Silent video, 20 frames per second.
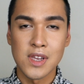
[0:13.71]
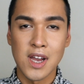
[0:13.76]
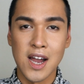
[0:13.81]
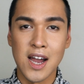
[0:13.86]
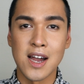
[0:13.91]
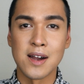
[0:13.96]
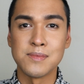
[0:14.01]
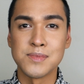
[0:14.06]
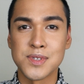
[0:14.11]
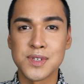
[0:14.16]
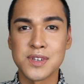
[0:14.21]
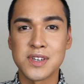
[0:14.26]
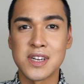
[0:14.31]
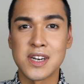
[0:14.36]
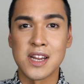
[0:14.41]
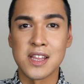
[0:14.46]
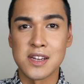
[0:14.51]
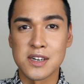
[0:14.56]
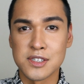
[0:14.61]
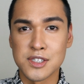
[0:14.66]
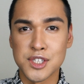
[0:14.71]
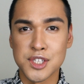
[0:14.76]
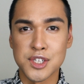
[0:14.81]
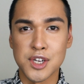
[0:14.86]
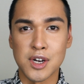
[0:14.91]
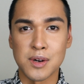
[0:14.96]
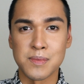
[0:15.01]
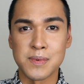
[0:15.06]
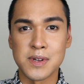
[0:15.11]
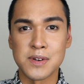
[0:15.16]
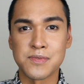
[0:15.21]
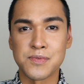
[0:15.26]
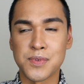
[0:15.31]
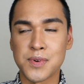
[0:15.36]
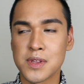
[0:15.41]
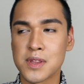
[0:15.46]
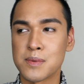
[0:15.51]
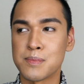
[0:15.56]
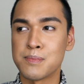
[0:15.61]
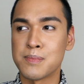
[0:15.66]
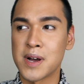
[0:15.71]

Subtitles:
I am doing another installment for the